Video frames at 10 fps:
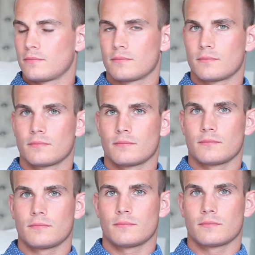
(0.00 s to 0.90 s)

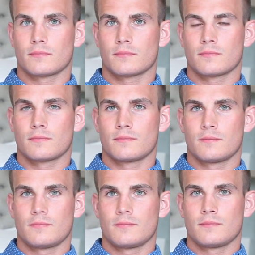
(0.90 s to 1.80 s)

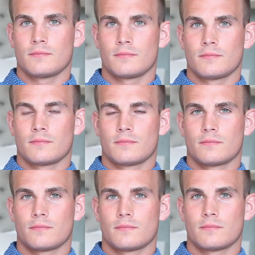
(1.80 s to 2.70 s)

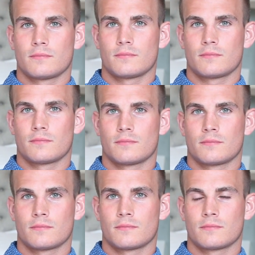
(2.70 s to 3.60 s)

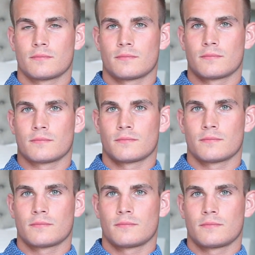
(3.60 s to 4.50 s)

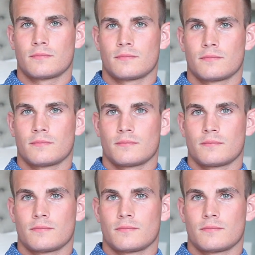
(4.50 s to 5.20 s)
The person shown says nothing.